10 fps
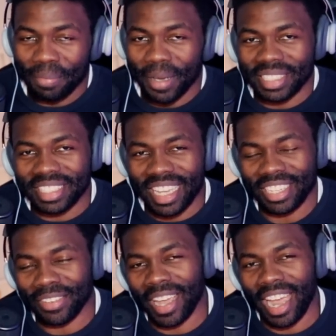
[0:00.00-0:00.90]
But
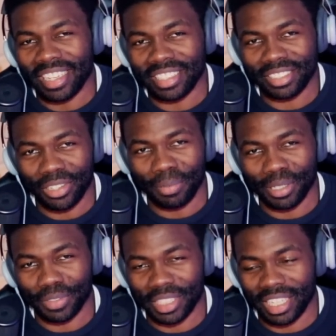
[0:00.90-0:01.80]
thank you guys so
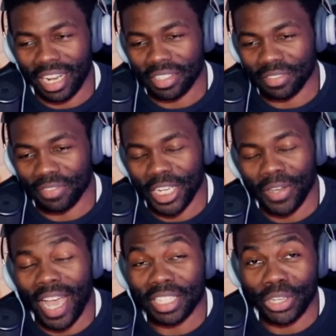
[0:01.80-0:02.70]
much for checking out this
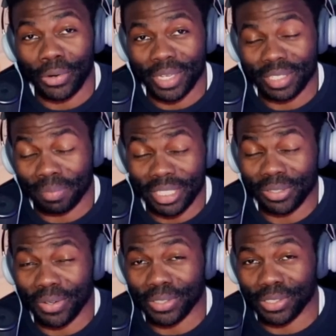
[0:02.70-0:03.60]
video. As always, please
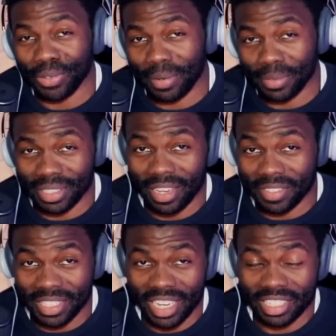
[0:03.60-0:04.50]
do go and subscribe to
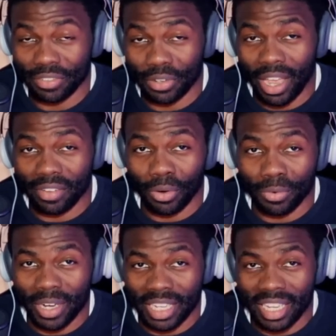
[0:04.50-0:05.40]
SsethTzeentach if you haven't
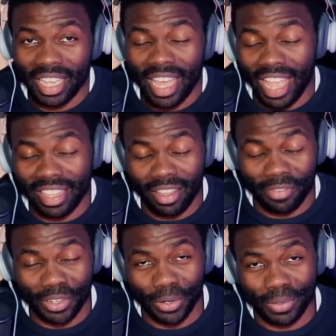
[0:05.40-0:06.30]
already. And
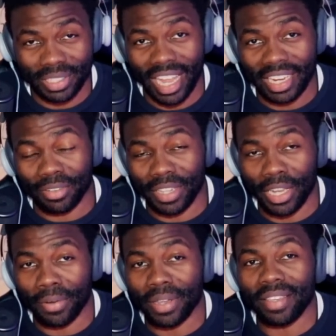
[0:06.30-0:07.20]
of course, like the
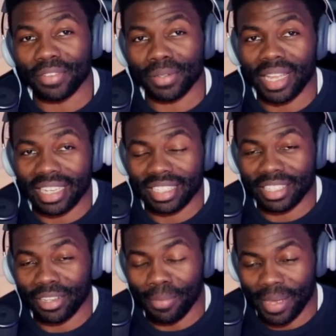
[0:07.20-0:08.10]
video if you liked
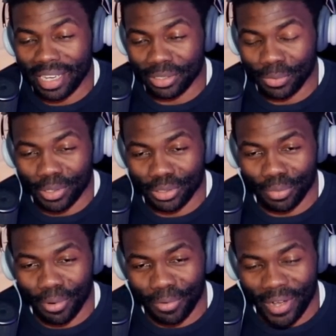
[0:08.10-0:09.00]
it. Come back to watch
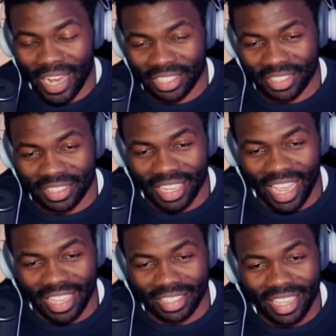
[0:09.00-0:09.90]
some more reactions.
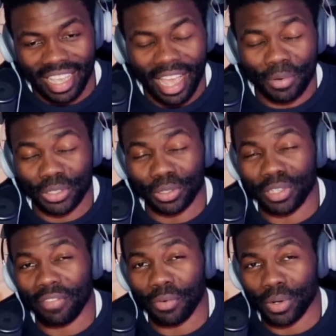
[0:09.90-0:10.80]
And wish you all
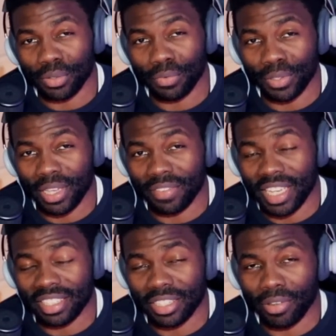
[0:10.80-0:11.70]
to have a wonderful
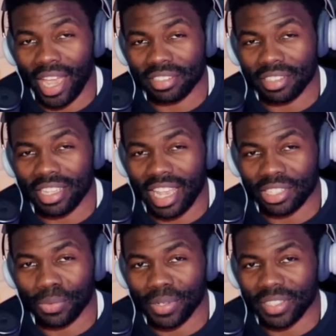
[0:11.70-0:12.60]
evening. See you guys in the
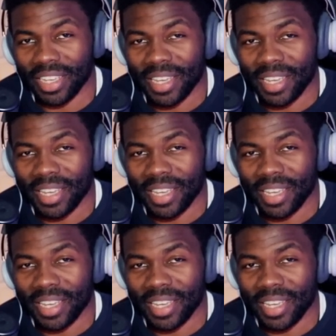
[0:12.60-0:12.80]
next one.